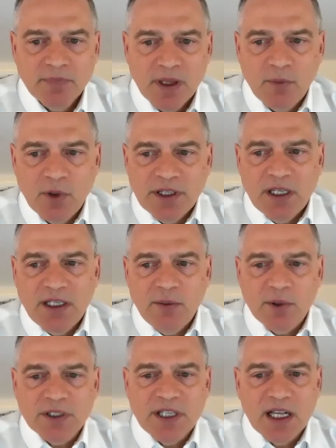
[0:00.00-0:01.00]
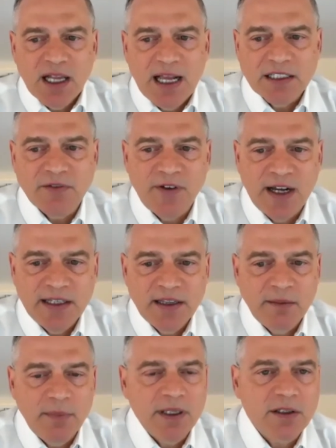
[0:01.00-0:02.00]
And what they did was they classified
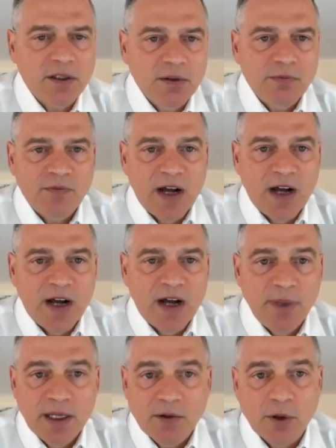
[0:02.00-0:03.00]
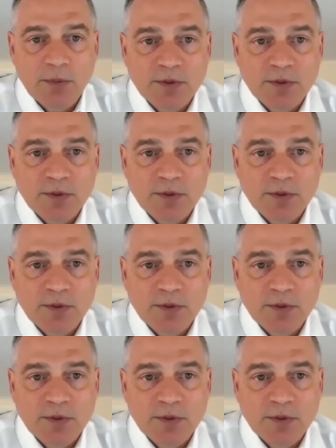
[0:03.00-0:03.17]
them into five main groups